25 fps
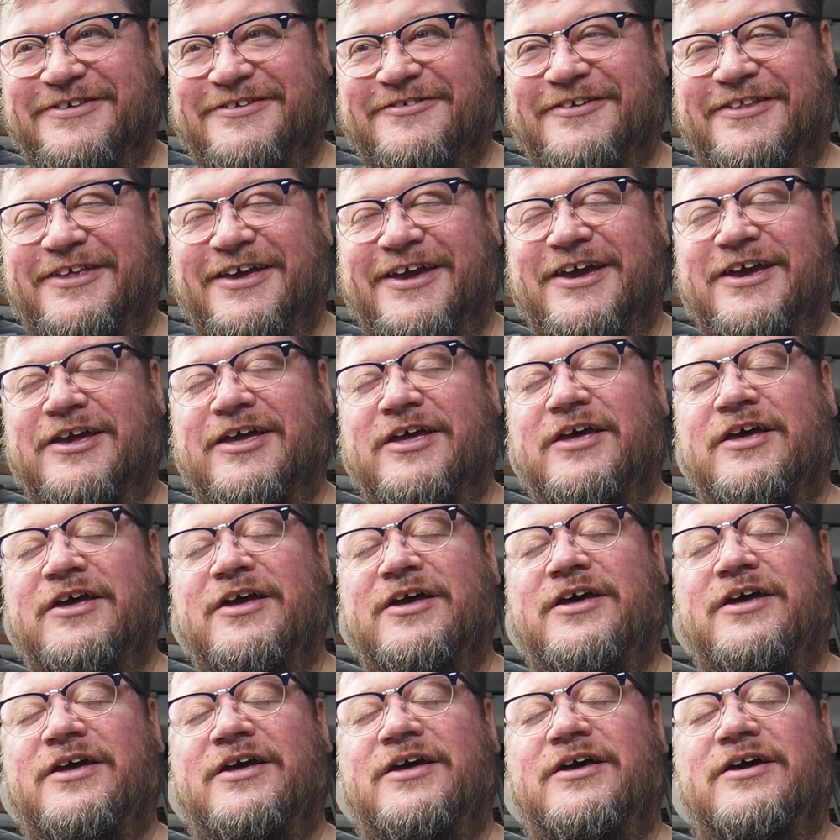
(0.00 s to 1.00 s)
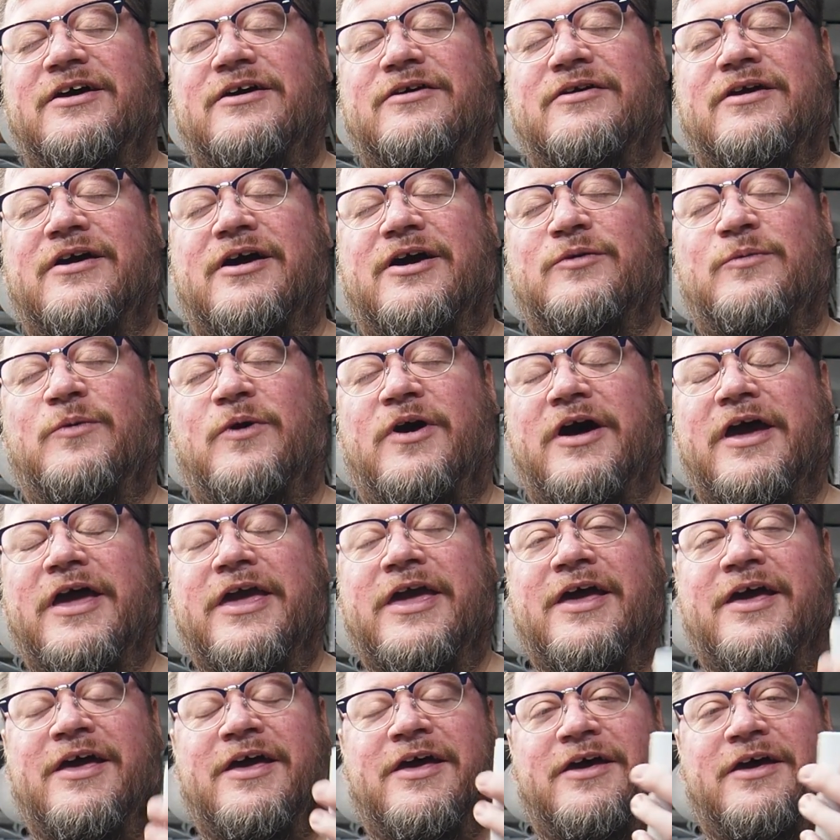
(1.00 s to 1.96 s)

you're like, oh God, why?